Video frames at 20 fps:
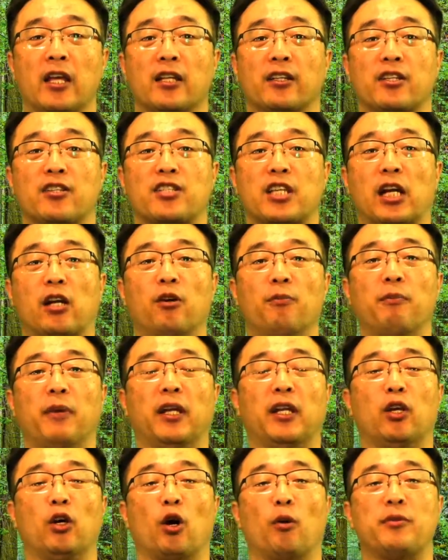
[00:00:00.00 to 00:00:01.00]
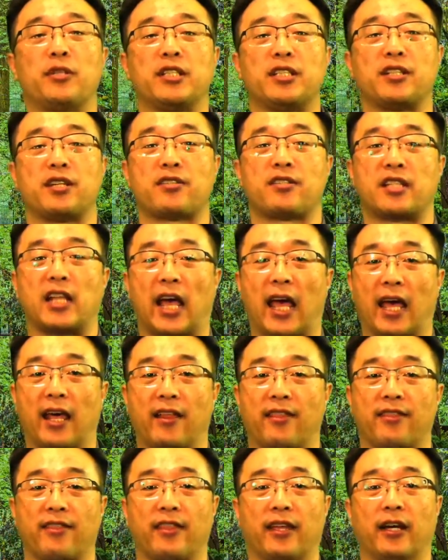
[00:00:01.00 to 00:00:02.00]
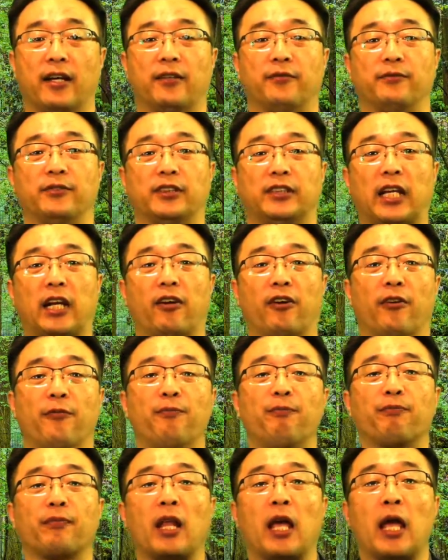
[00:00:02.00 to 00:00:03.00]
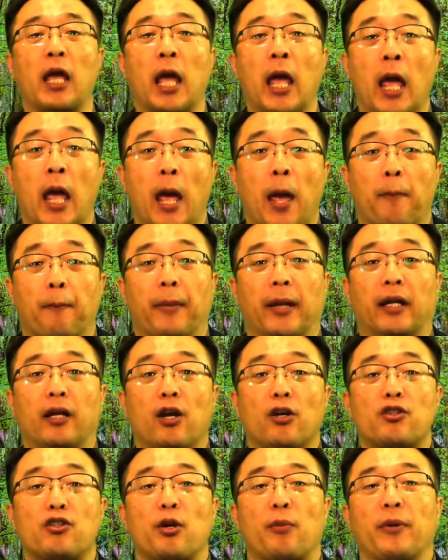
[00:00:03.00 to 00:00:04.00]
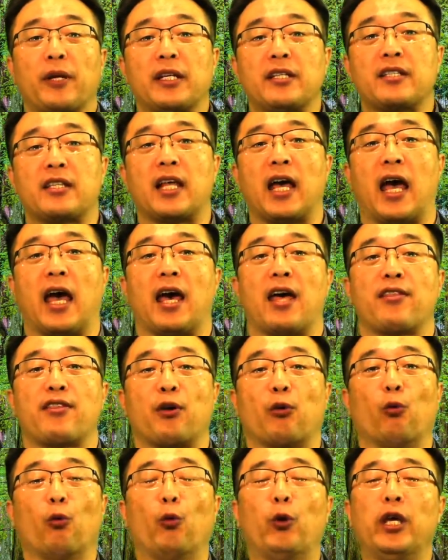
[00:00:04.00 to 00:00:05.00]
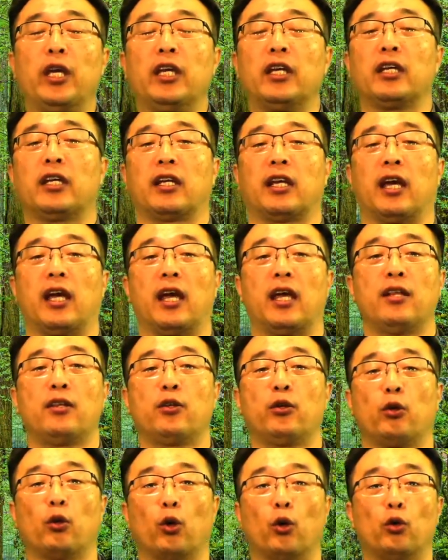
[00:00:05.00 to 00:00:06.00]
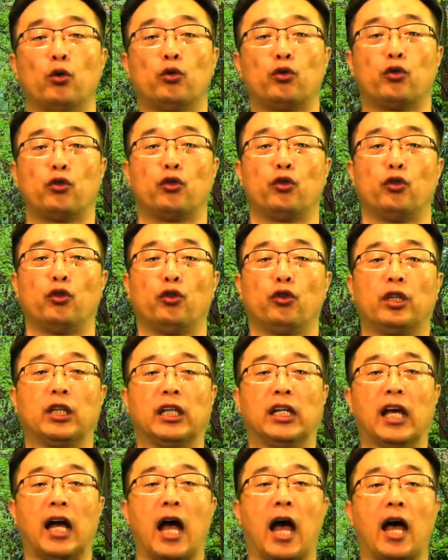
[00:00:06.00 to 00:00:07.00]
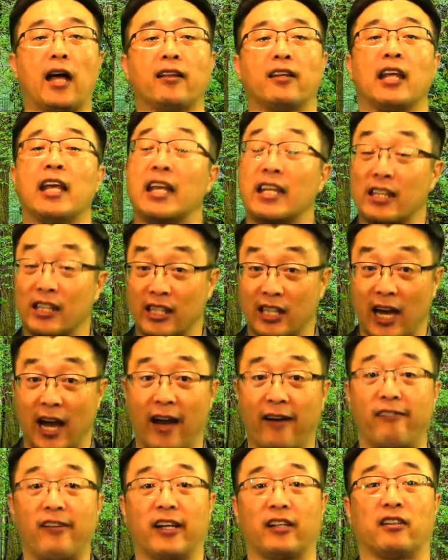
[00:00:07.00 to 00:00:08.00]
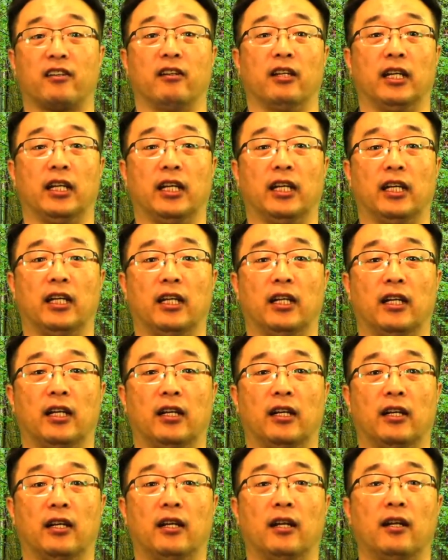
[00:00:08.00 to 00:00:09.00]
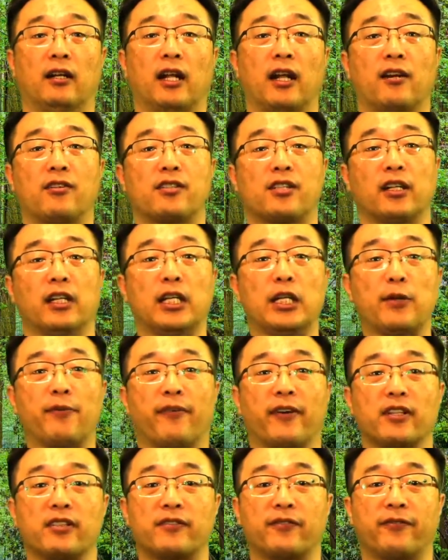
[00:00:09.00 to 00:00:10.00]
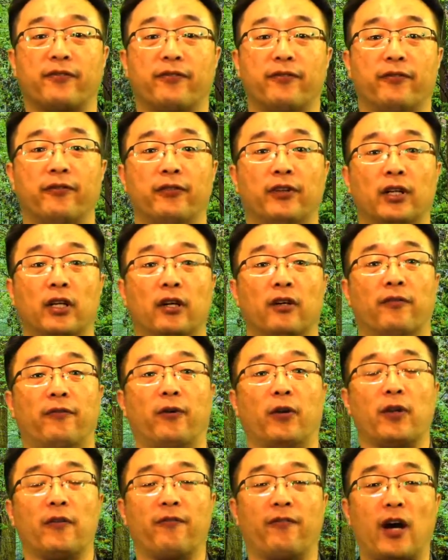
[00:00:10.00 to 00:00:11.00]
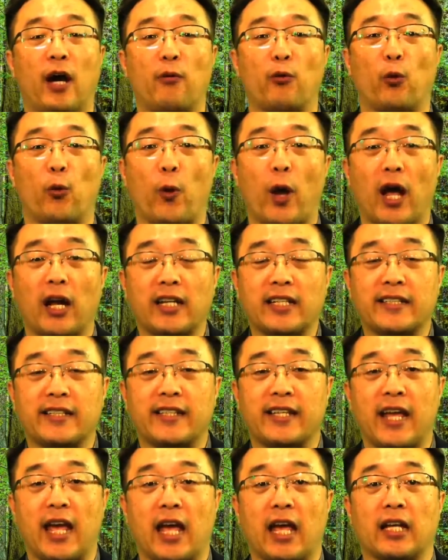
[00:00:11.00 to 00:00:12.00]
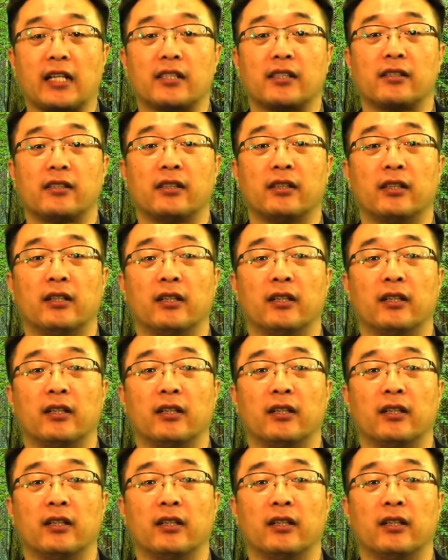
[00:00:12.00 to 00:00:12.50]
The second meaning of Jesus' death. Second, because of his death, we can go to God directly. Let us read verse forty-five, where it says,